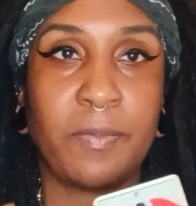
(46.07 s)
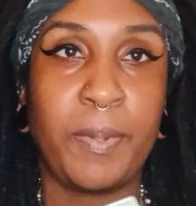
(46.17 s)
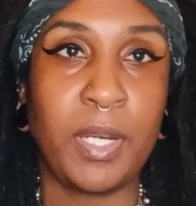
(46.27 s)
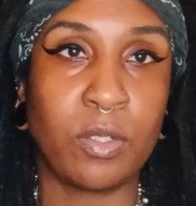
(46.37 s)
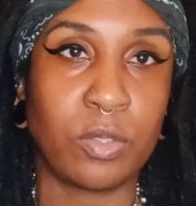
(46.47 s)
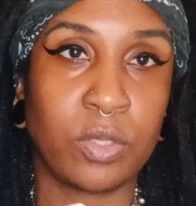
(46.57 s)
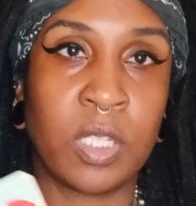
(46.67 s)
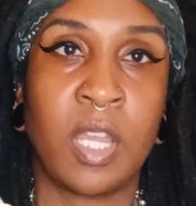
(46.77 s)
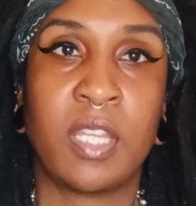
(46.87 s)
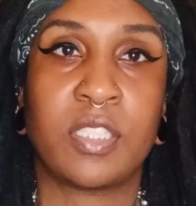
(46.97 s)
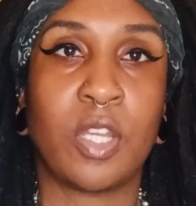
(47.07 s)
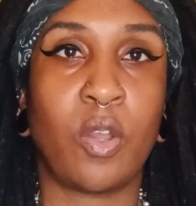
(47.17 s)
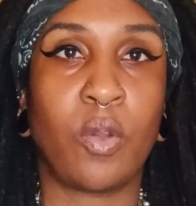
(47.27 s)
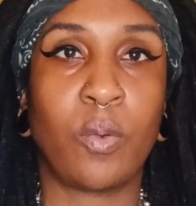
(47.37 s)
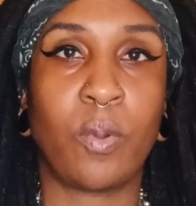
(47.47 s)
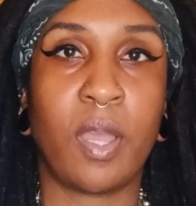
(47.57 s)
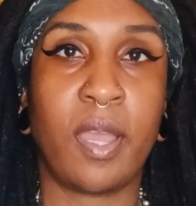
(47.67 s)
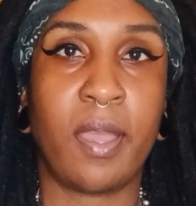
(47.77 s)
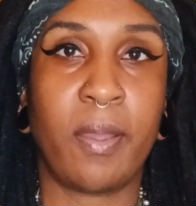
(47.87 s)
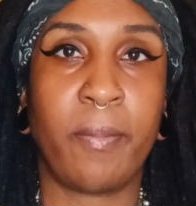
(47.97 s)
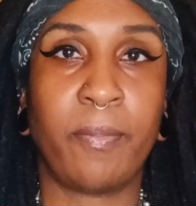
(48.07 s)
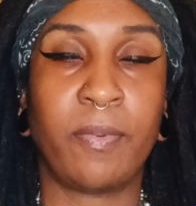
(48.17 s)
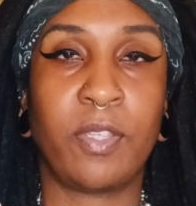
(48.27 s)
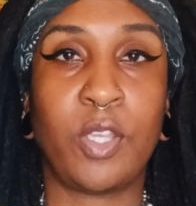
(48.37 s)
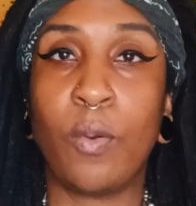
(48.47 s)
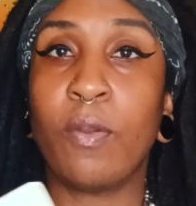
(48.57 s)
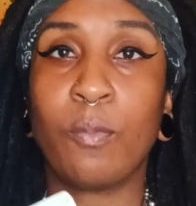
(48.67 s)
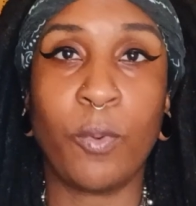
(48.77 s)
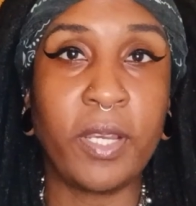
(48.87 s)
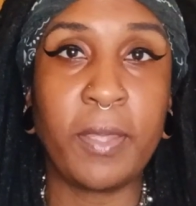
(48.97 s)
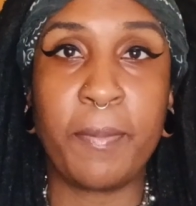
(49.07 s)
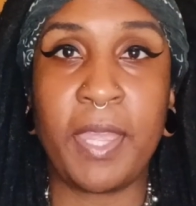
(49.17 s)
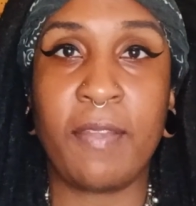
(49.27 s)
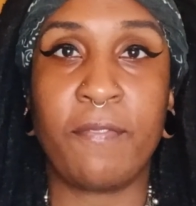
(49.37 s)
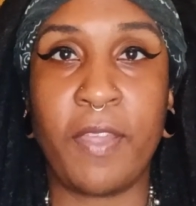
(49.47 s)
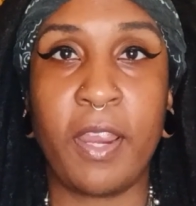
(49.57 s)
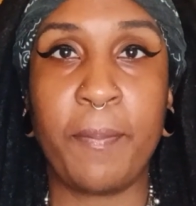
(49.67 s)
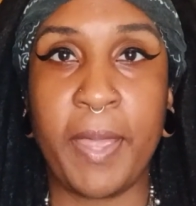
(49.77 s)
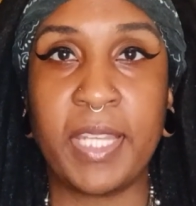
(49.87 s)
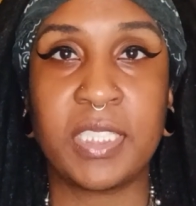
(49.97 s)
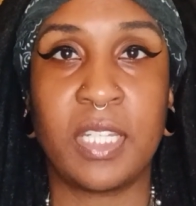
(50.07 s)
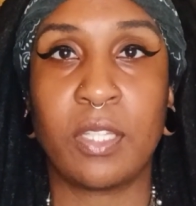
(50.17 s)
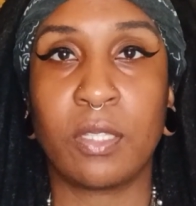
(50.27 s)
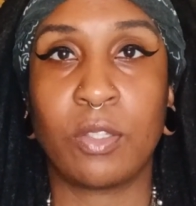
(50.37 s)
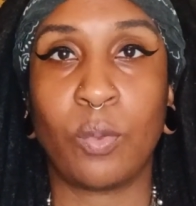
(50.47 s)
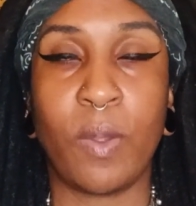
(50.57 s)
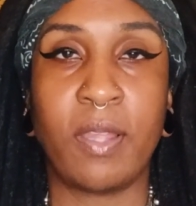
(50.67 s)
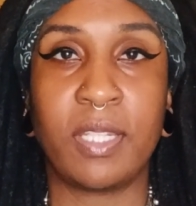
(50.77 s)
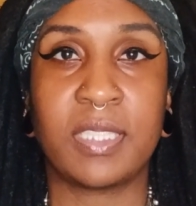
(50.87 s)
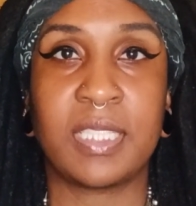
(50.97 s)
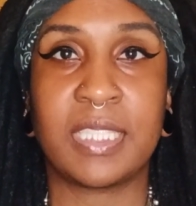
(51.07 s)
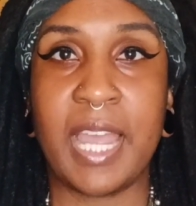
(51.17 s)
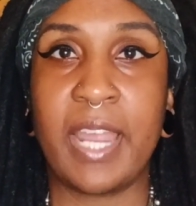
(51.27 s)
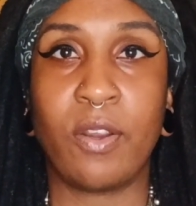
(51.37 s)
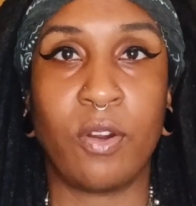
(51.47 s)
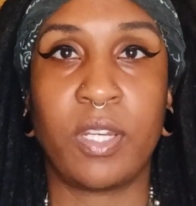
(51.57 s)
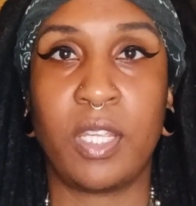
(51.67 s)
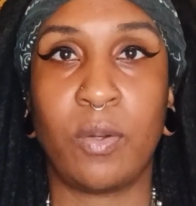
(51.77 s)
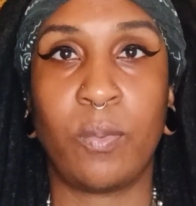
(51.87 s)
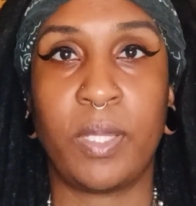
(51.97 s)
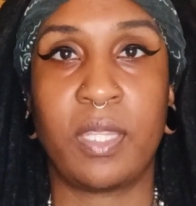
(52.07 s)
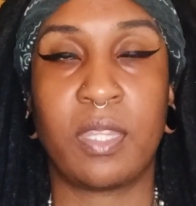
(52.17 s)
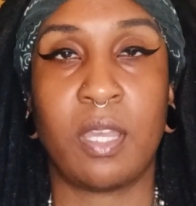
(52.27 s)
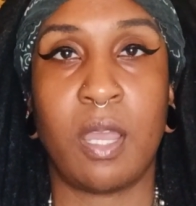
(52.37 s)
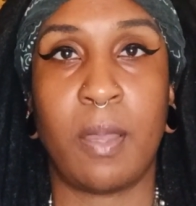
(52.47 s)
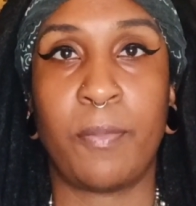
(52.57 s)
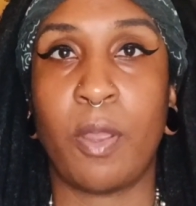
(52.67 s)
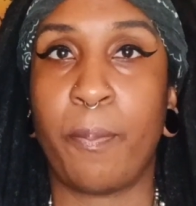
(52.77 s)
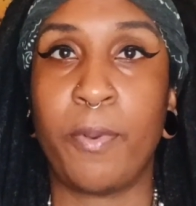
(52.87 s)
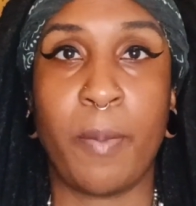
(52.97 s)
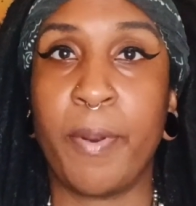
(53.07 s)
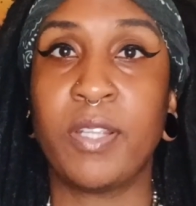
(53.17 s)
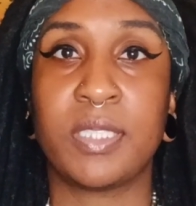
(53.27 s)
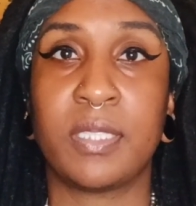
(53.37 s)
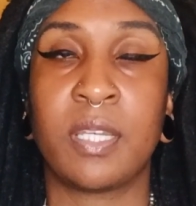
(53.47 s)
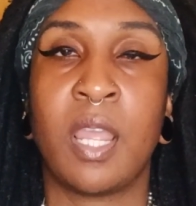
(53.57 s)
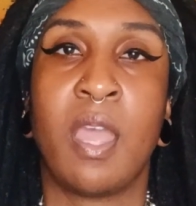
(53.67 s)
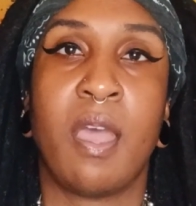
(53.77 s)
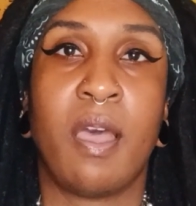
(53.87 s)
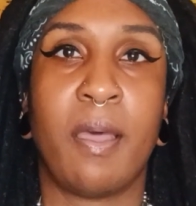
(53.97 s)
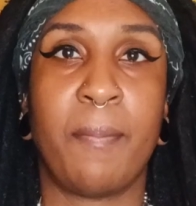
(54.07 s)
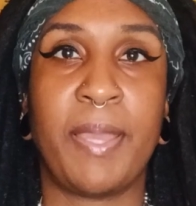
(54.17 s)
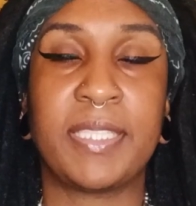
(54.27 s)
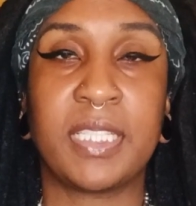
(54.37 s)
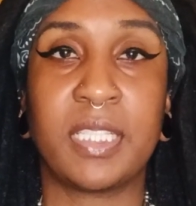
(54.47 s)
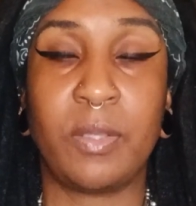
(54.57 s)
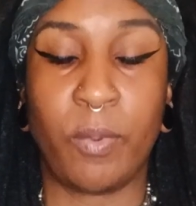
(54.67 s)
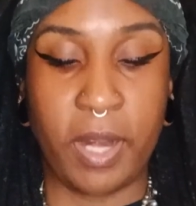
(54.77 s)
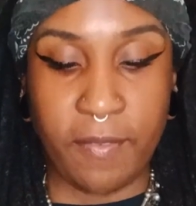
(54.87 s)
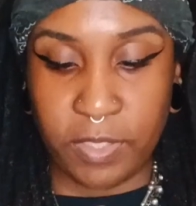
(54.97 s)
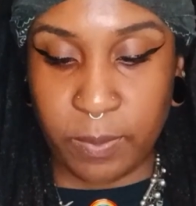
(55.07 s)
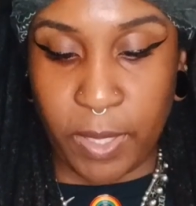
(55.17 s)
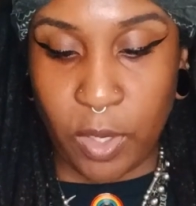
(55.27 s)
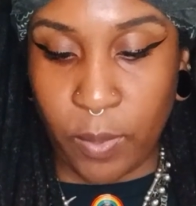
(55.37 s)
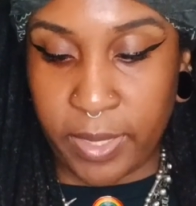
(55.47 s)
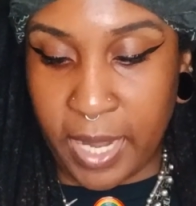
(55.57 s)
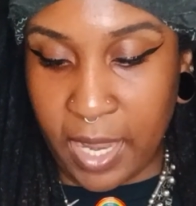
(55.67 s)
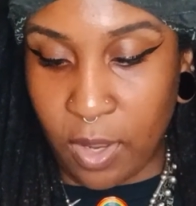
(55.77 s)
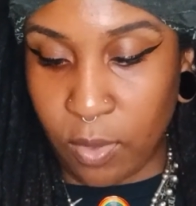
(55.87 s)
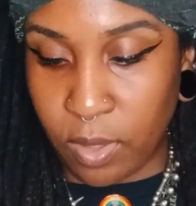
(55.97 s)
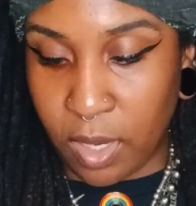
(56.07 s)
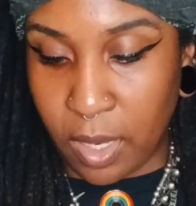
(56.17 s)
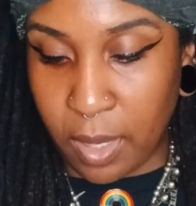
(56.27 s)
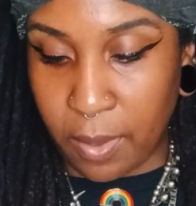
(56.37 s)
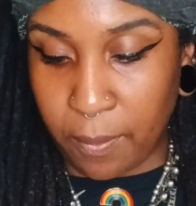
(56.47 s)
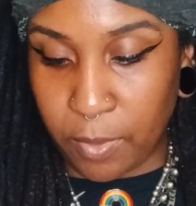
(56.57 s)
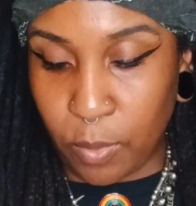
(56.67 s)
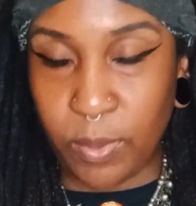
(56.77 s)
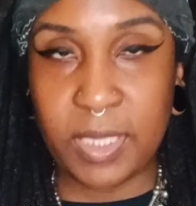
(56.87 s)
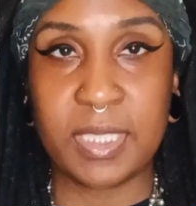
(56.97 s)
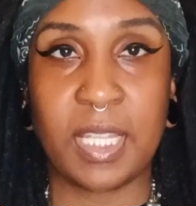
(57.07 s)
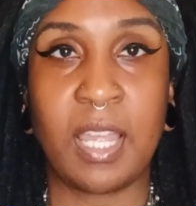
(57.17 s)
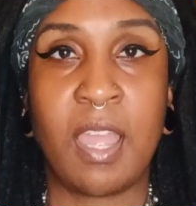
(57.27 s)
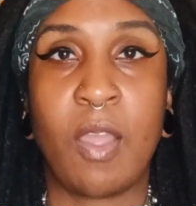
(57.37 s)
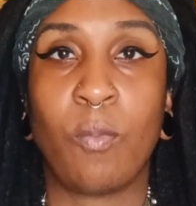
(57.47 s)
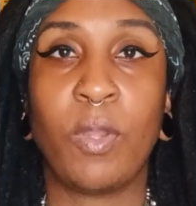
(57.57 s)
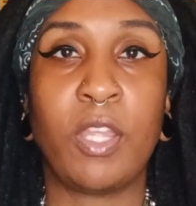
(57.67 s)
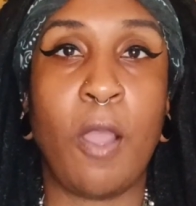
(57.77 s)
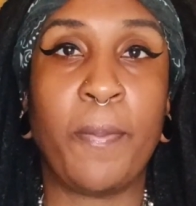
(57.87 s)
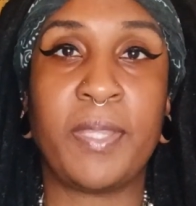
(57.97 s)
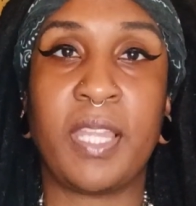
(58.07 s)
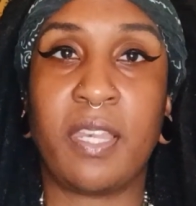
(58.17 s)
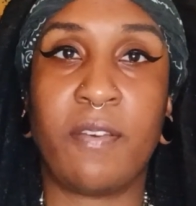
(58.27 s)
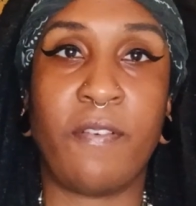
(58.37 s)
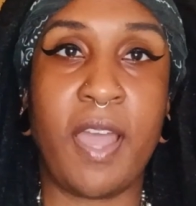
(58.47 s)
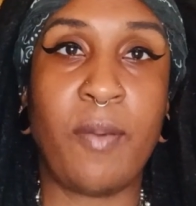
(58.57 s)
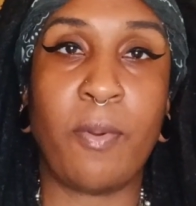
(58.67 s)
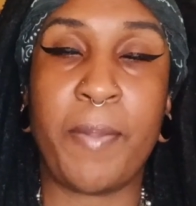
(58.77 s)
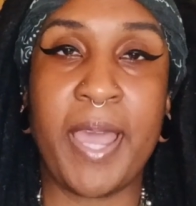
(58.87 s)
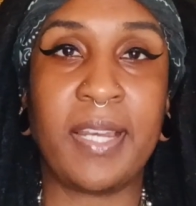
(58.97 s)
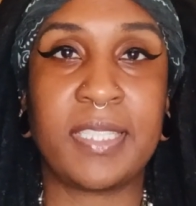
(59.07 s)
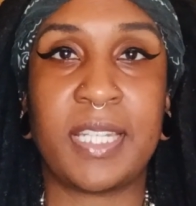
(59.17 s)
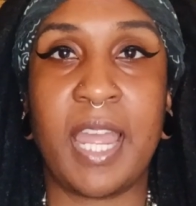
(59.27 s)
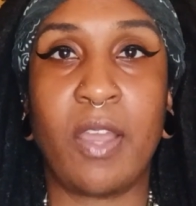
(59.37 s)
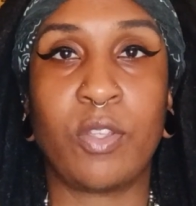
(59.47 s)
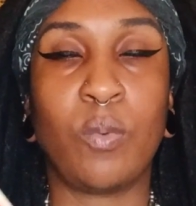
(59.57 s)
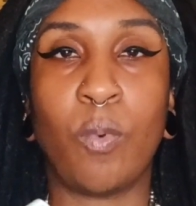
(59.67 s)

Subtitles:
of Pentacles. So you are really being very patient throughout this entire ordeal with your person. Basically, whatever's been going down, you were just really hoping that the divine would balance it out. You